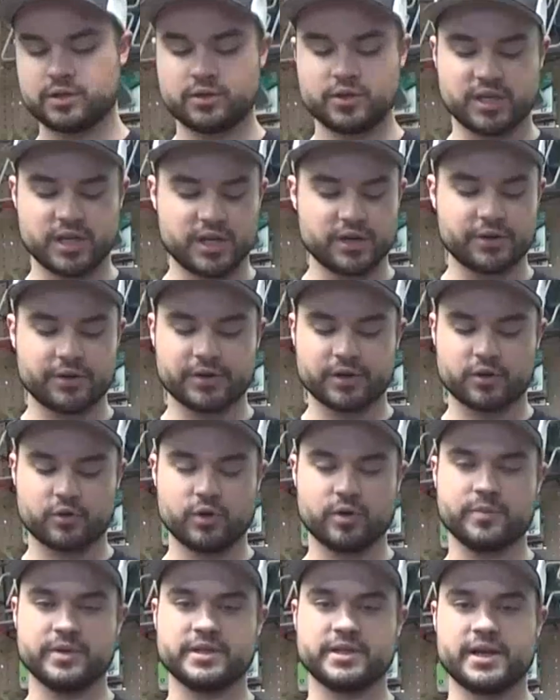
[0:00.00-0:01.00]
gear and
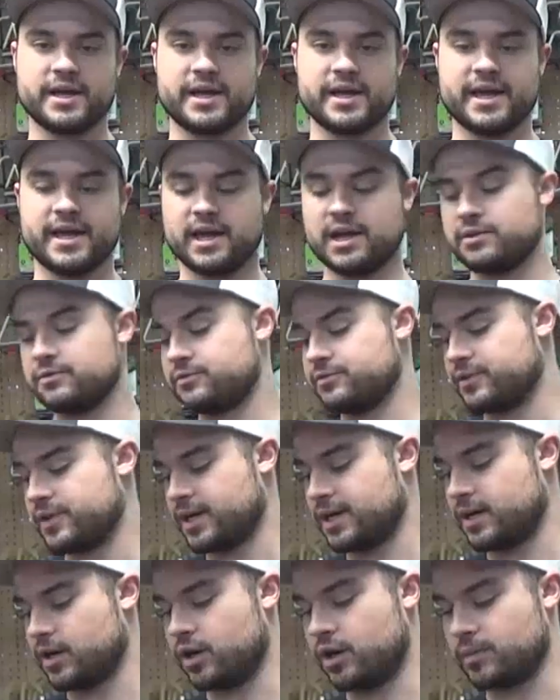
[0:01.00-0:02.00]
equipment that I have
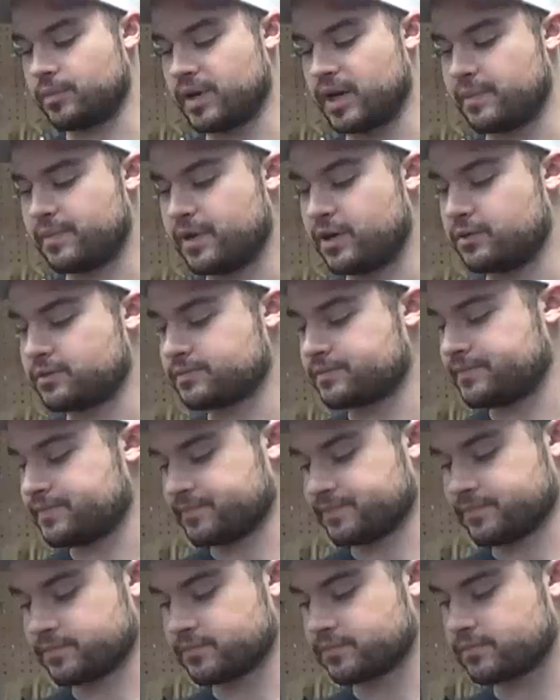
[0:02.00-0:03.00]
on my bow.
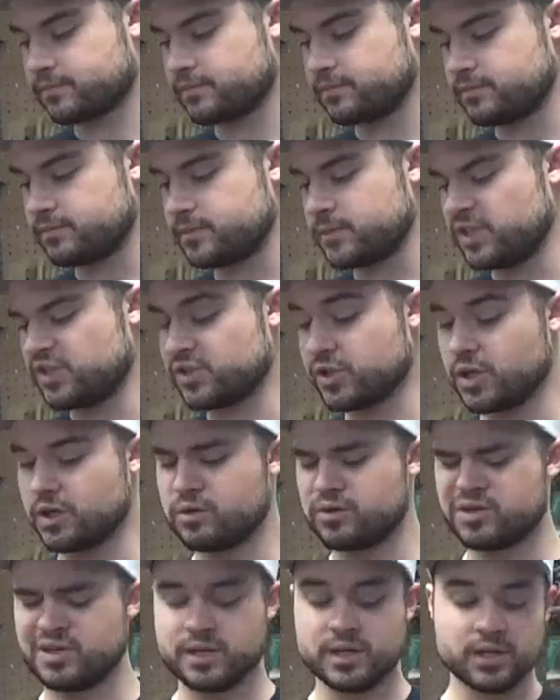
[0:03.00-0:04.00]
So
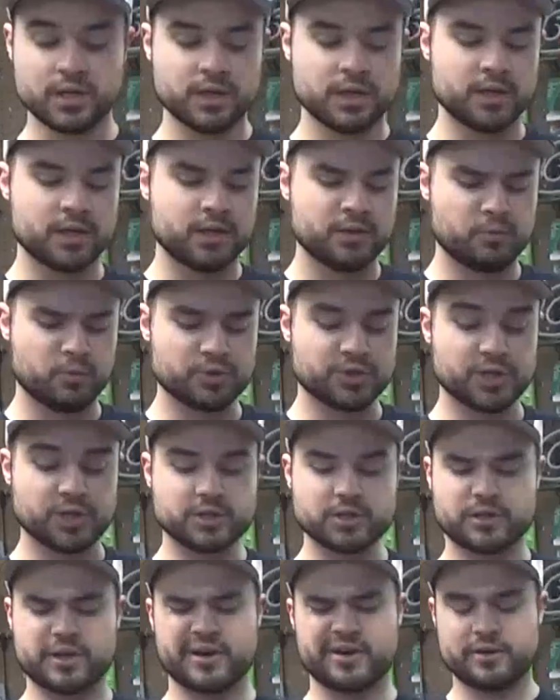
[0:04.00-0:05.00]
we'll touch
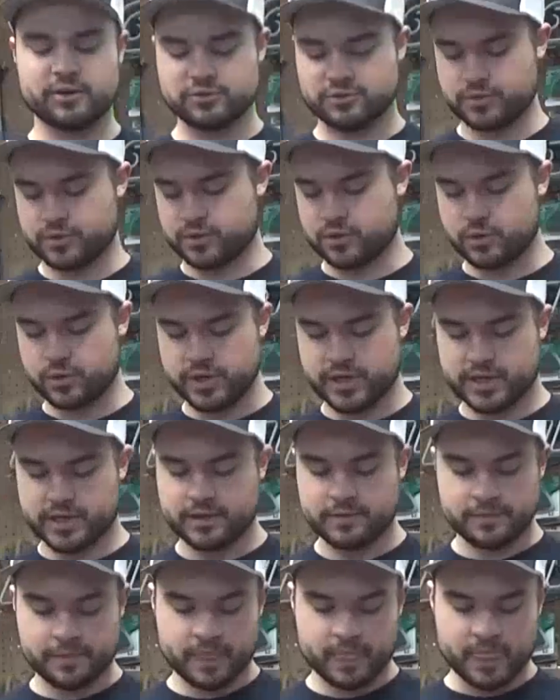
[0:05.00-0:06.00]
on arrows real quick.
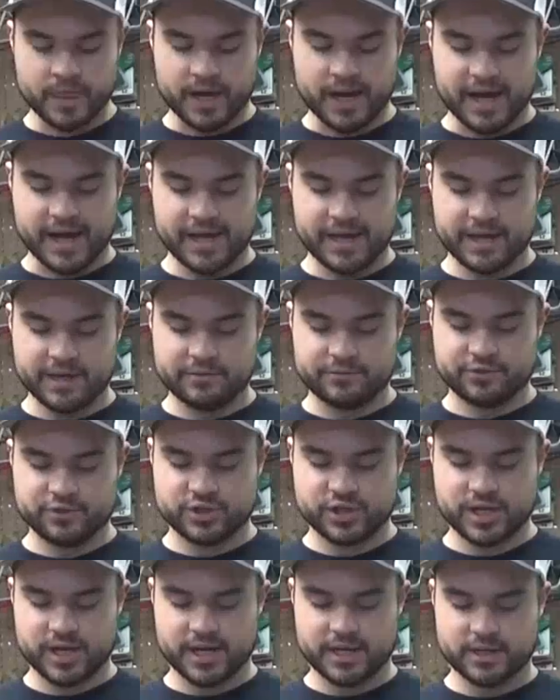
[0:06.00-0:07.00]
I have
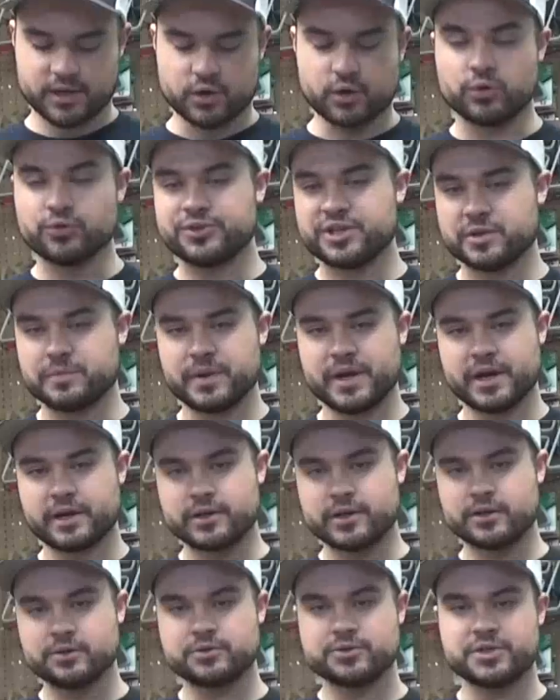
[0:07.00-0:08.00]
shot gold tip
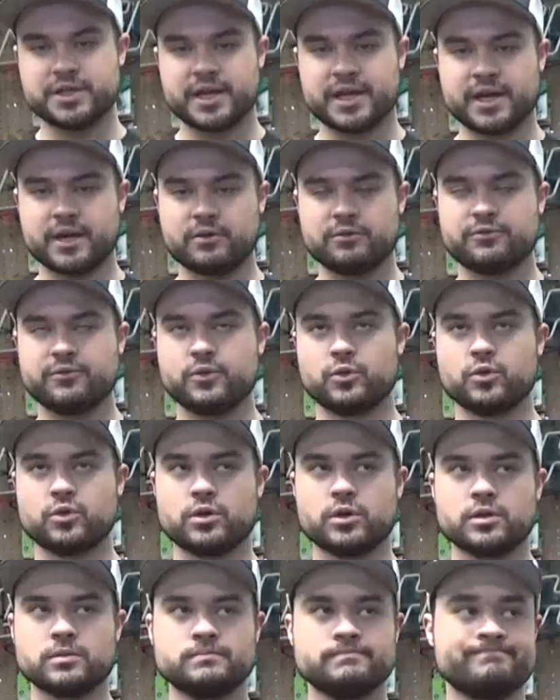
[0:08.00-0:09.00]
arrows now
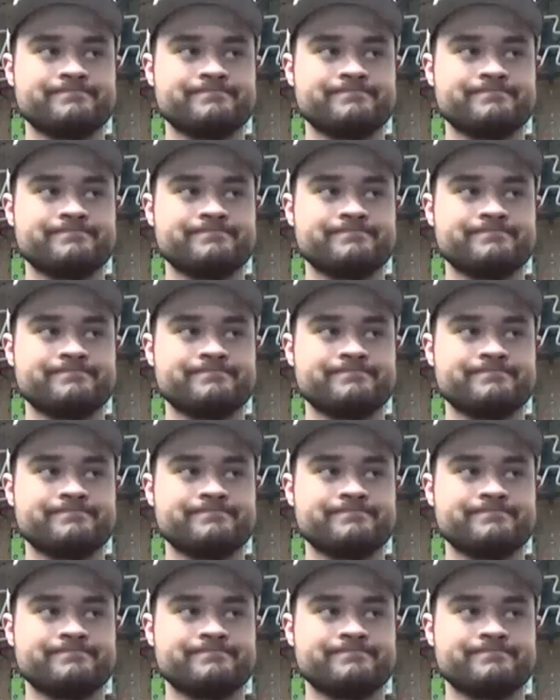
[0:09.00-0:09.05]
for